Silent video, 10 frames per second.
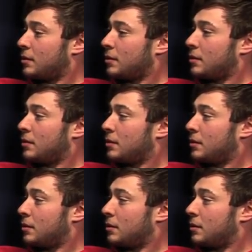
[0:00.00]

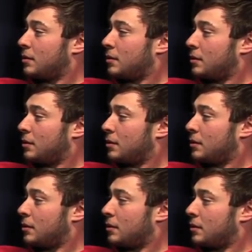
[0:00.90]

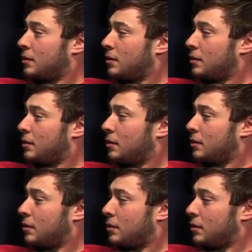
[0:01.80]

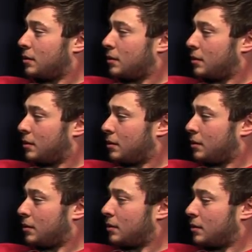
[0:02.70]

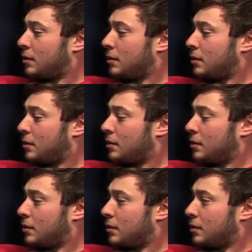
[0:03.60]

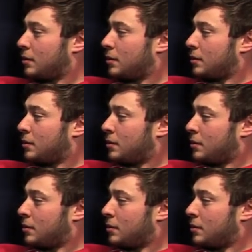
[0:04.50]
No words are spoken by the person on screen.